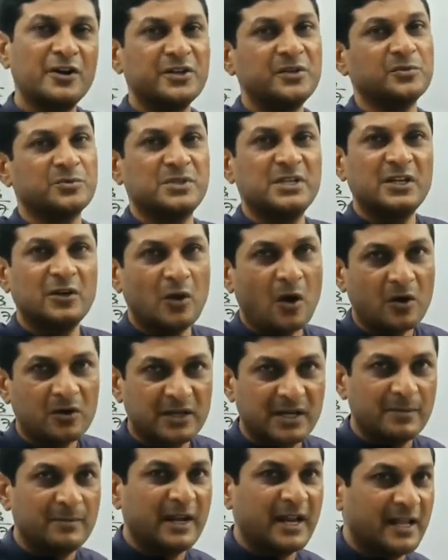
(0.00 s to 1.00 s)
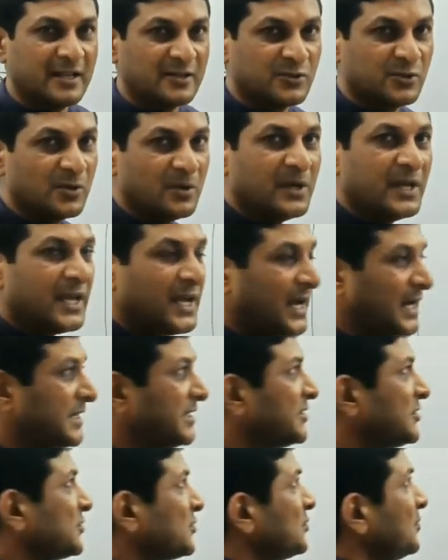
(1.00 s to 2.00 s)
using log table also, and
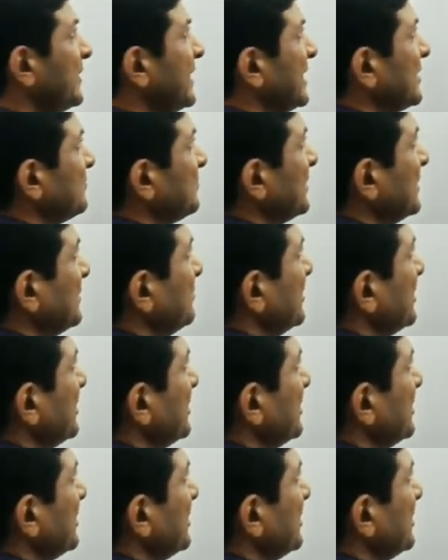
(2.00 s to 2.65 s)
its square will be